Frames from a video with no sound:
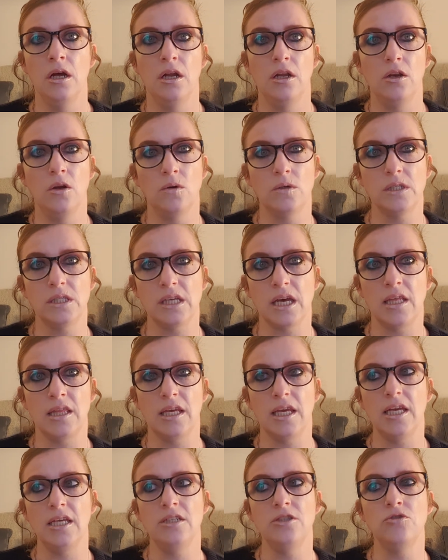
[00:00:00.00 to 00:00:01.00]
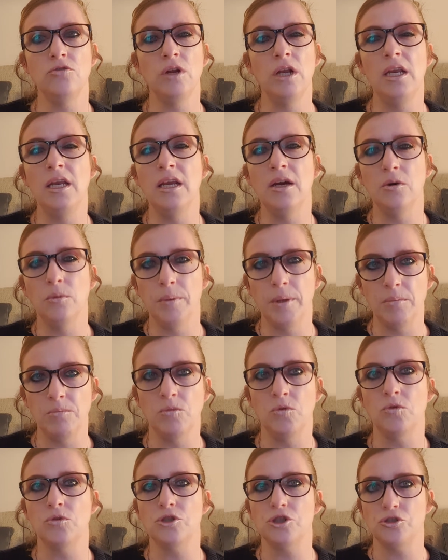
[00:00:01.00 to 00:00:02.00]
like I say, the kids are a little bit
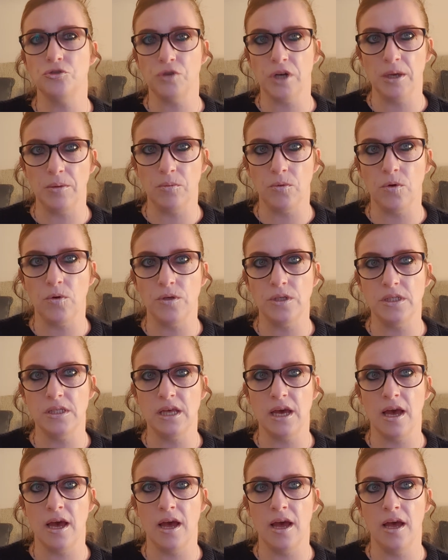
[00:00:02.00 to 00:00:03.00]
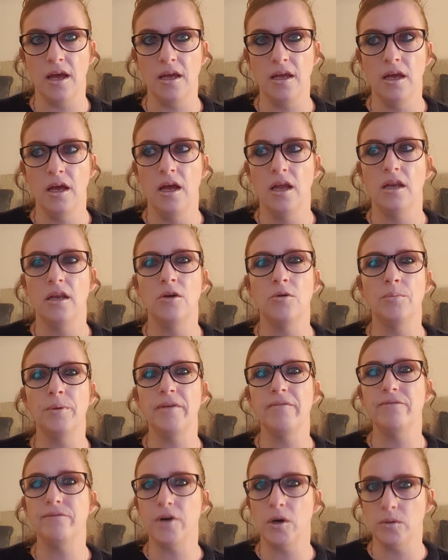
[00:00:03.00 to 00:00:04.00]
more streetwise there, a little
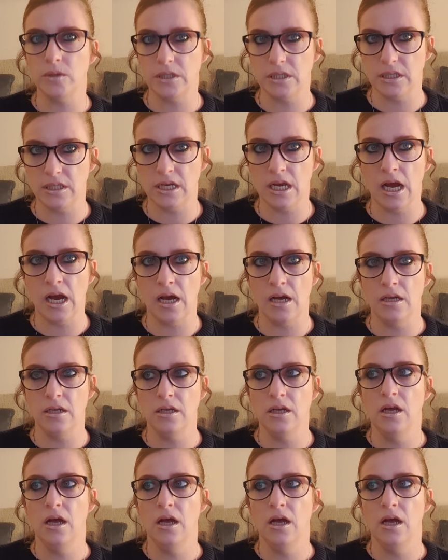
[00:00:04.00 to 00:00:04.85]
bit feistier.